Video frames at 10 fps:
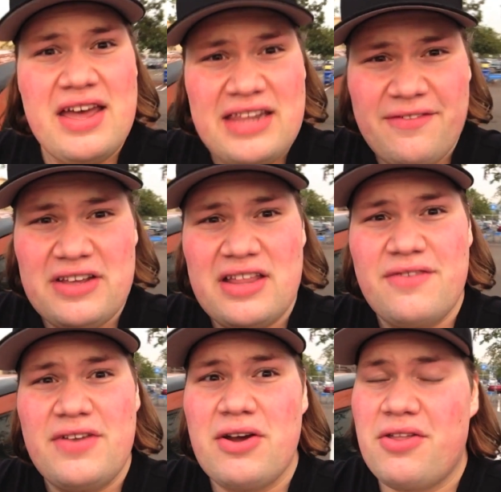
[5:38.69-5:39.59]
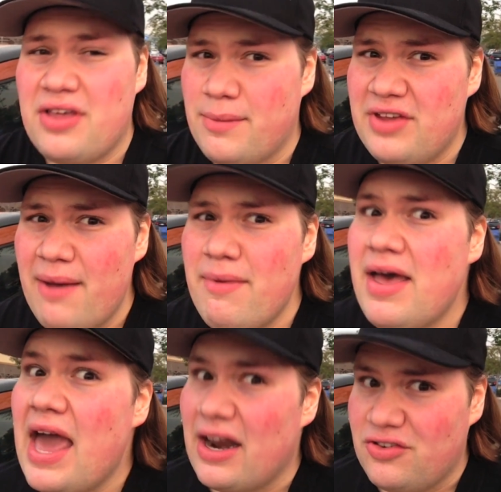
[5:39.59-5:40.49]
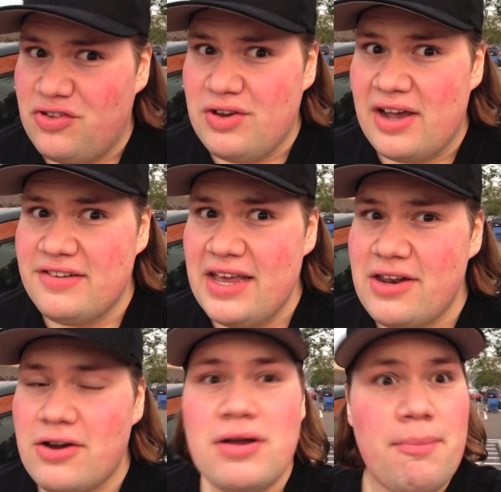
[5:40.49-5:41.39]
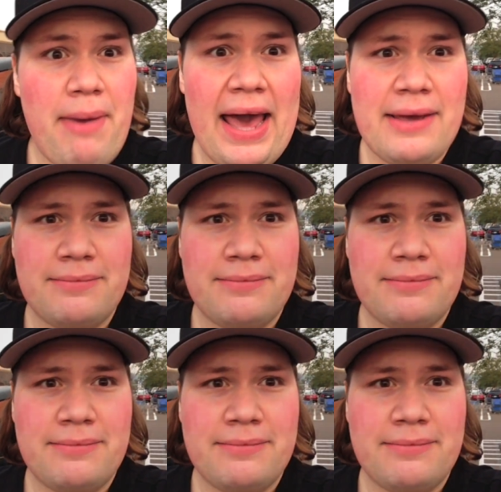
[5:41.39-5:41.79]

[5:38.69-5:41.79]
definitely give the video a thumbs up. And I'll see you guys later. Bye.